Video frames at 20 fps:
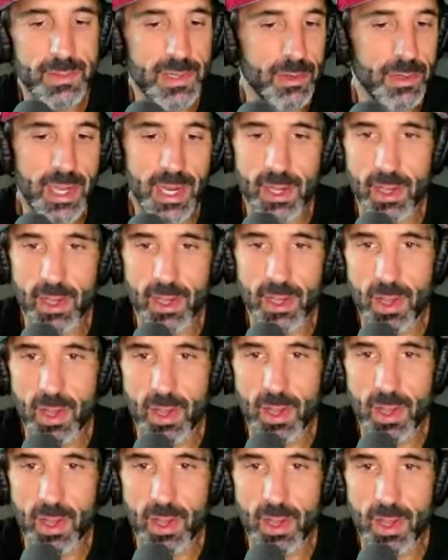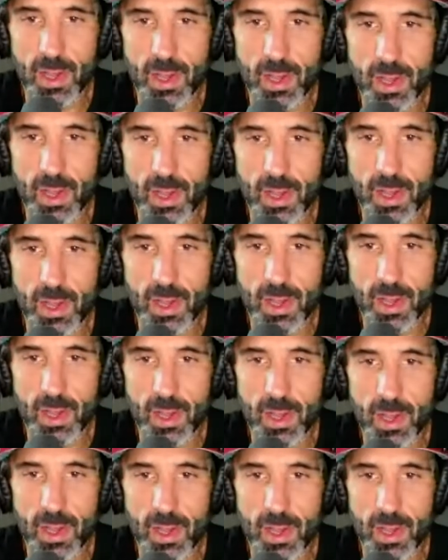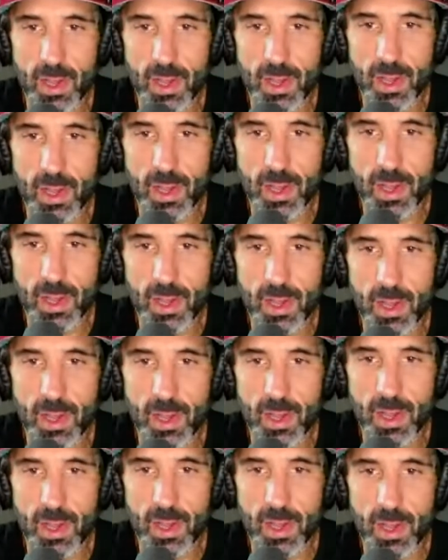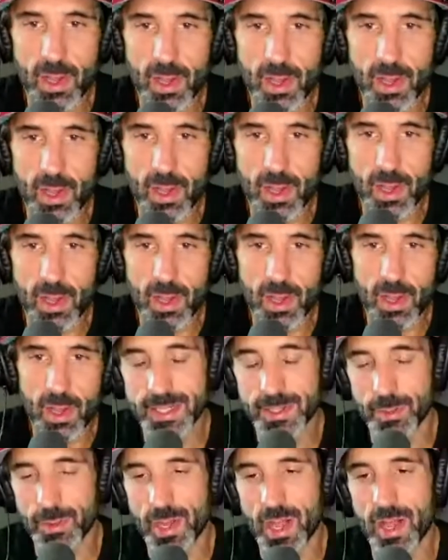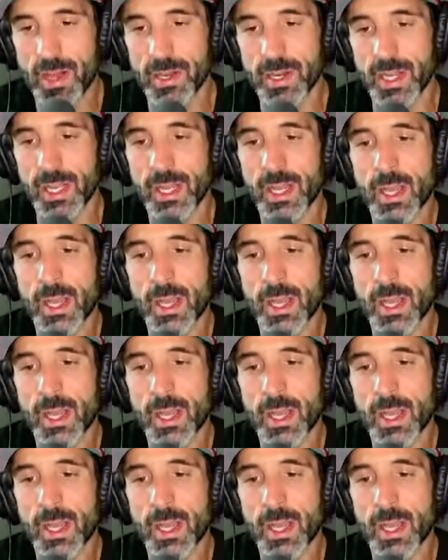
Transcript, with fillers: We don't get along with every person we interact with as adults, kids, and that's reality.